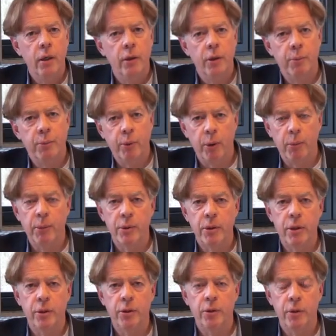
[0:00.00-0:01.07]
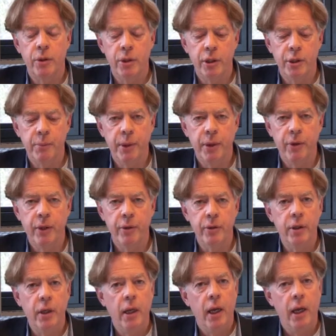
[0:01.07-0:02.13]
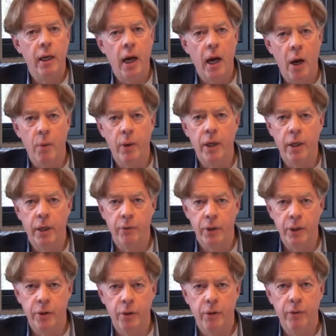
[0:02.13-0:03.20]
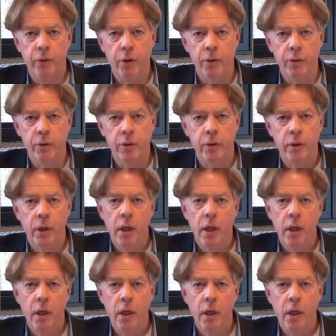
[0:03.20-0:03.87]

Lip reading: the problems that students experience, and how we can resolve those.